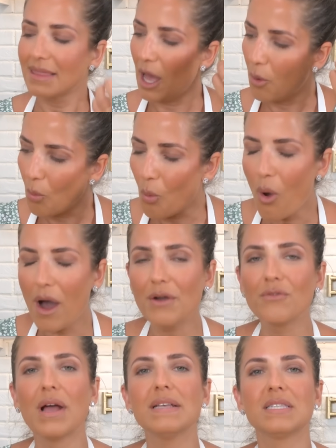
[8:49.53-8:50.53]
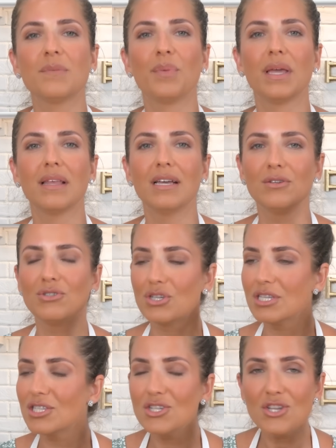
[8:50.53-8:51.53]
That one recipe that you
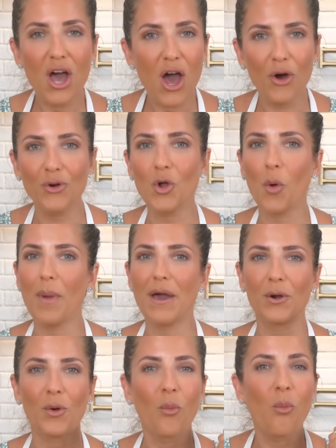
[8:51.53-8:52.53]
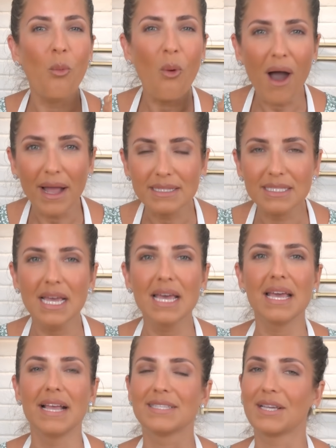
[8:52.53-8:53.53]
just know no matter what
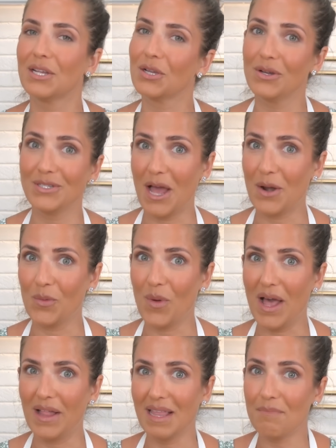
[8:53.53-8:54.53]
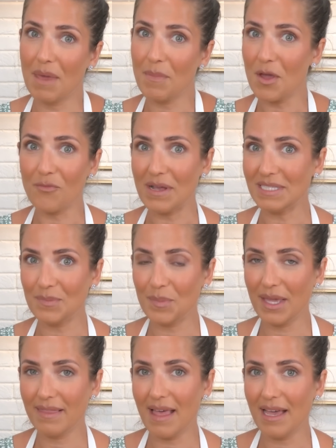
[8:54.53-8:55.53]
is gonna go down well. And maybe a
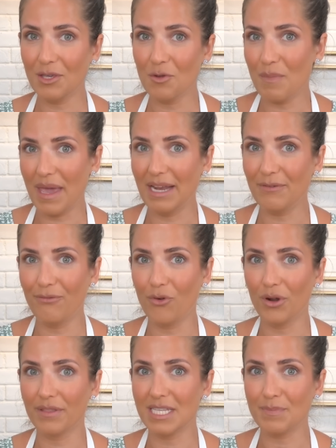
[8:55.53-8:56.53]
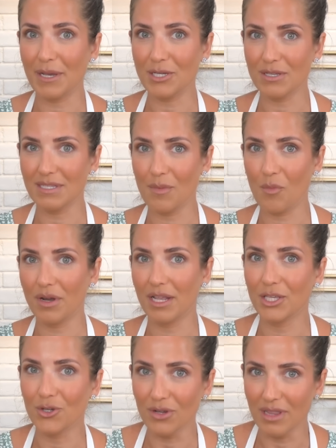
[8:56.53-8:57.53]
recipe that you made for the special someone
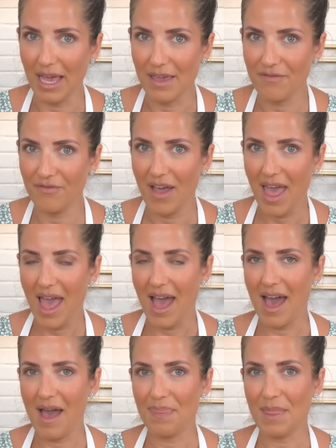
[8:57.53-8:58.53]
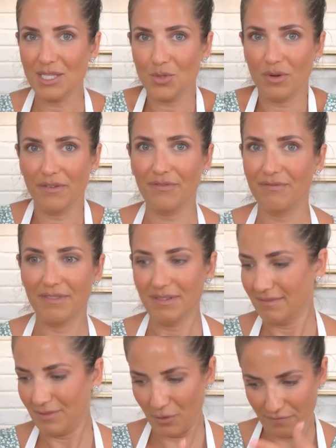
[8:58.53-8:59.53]
in your life um, that sort of
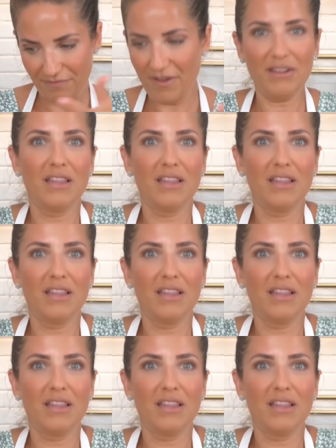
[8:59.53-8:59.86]
you fell